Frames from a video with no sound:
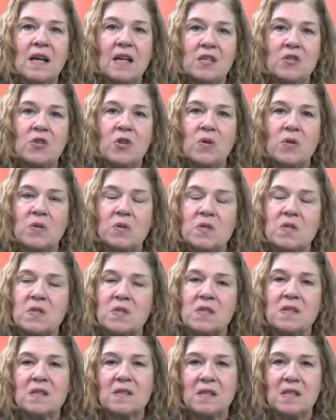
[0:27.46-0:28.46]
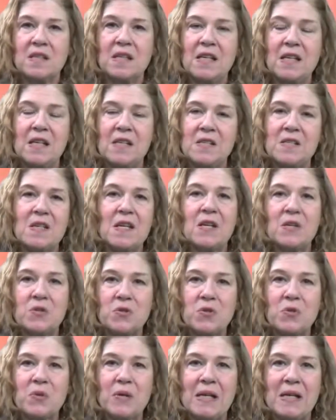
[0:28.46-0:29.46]
adults, teens,
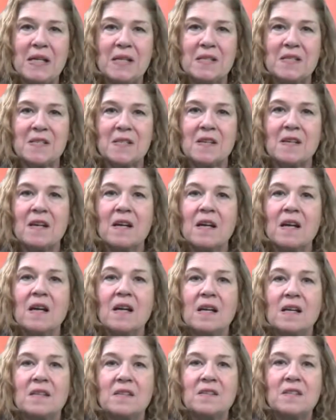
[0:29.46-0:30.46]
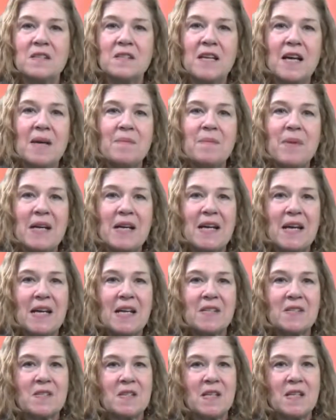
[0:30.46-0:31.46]
and tweens. Today, my
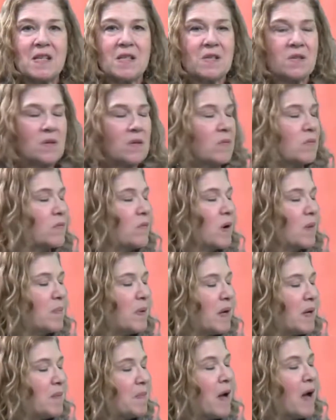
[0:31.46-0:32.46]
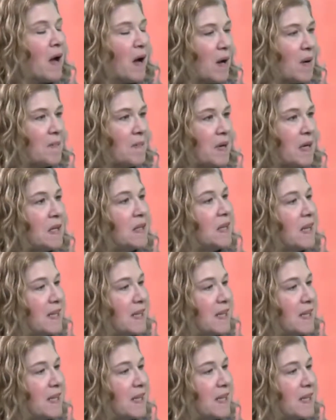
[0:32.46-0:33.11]
guest is Rabab Alma,